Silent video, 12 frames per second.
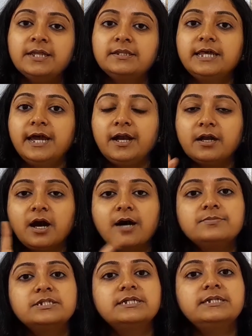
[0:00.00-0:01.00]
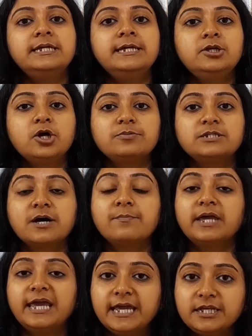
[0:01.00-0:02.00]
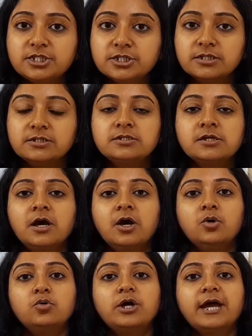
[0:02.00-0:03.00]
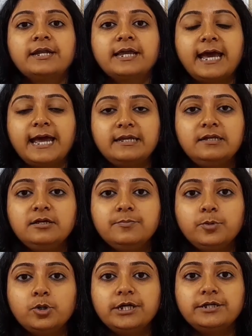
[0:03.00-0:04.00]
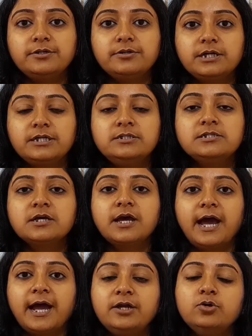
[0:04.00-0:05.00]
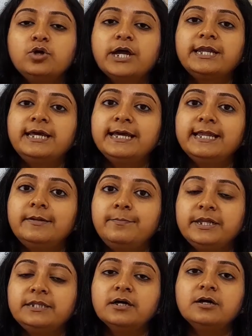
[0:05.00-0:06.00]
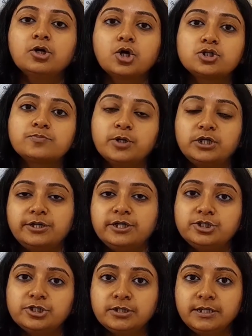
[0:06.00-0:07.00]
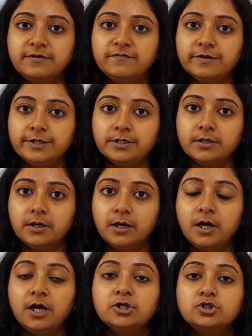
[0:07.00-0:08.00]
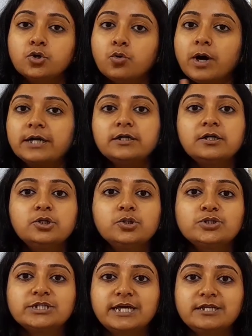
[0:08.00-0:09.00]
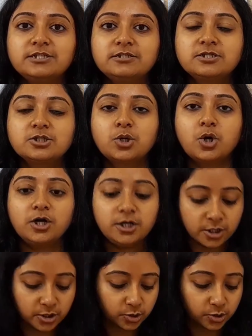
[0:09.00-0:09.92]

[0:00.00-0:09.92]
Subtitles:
There comes the need of some agents who can carry the pollen grains and who can help in the cross pollination event. So what are those agents called?